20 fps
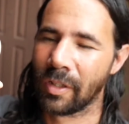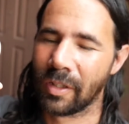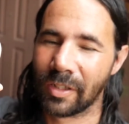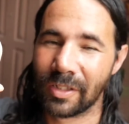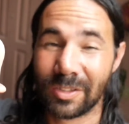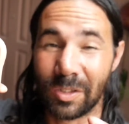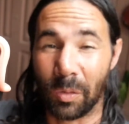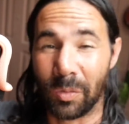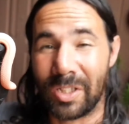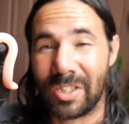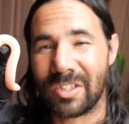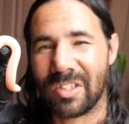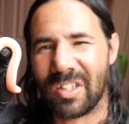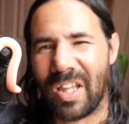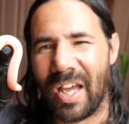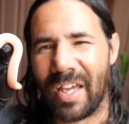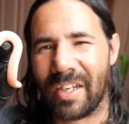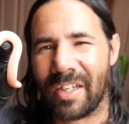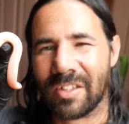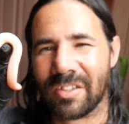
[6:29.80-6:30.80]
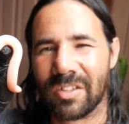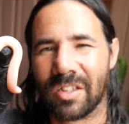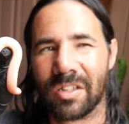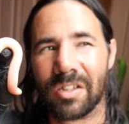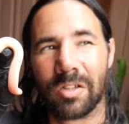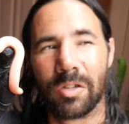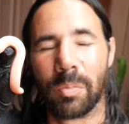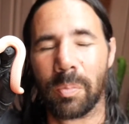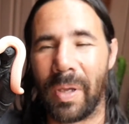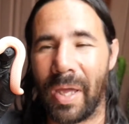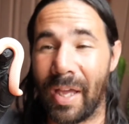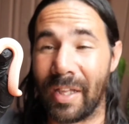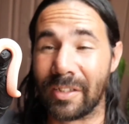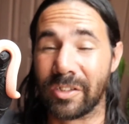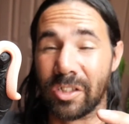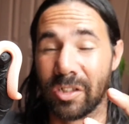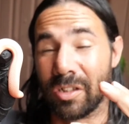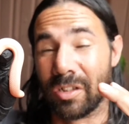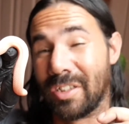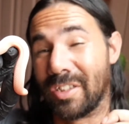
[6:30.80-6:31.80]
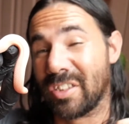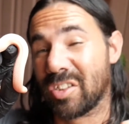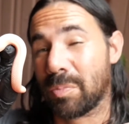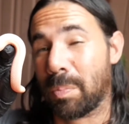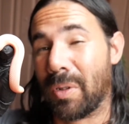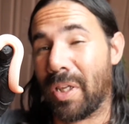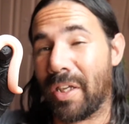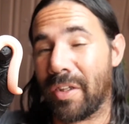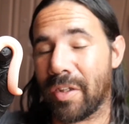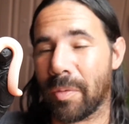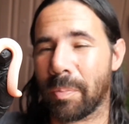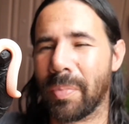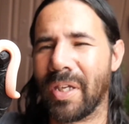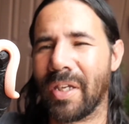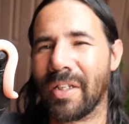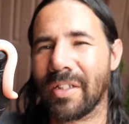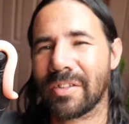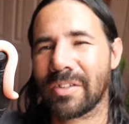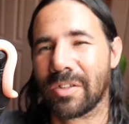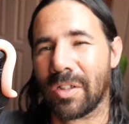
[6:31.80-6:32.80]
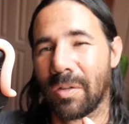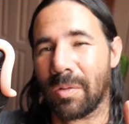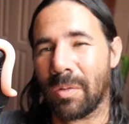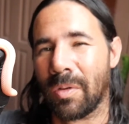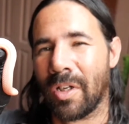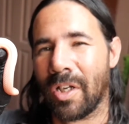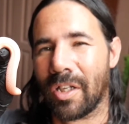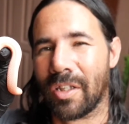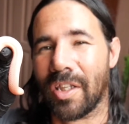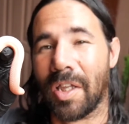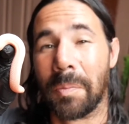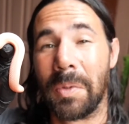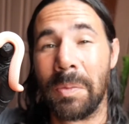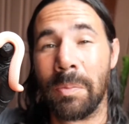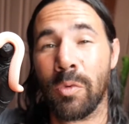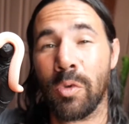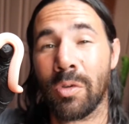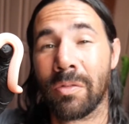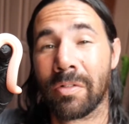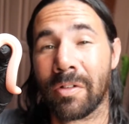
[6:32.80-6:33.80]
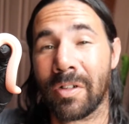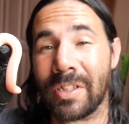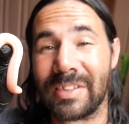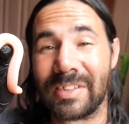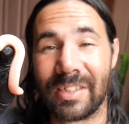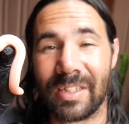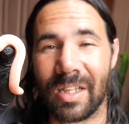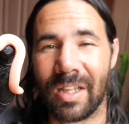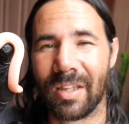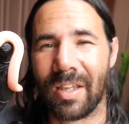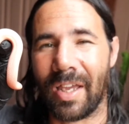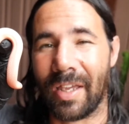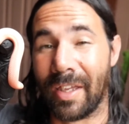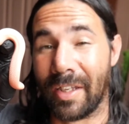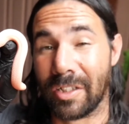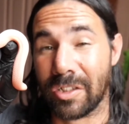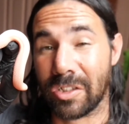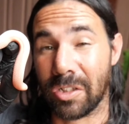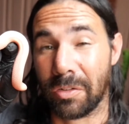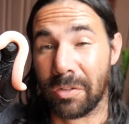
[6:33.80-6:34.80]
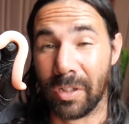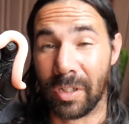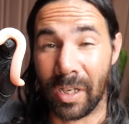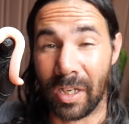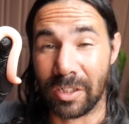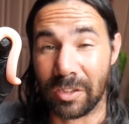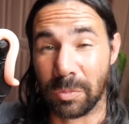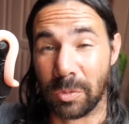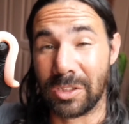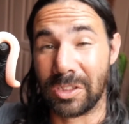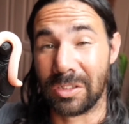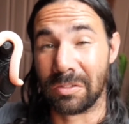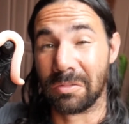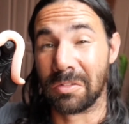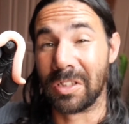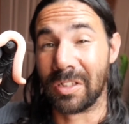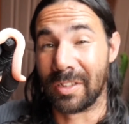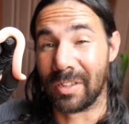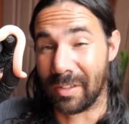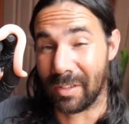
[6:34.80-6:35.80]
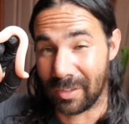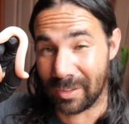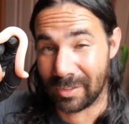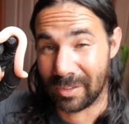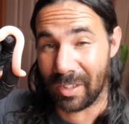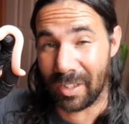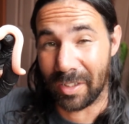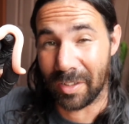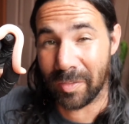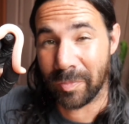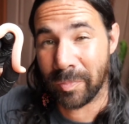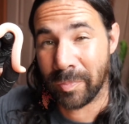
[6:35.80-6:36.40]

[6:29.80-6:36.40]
So this lighting's a little bad to display the pink, so let me move her into the light and show you guys what she really looks like.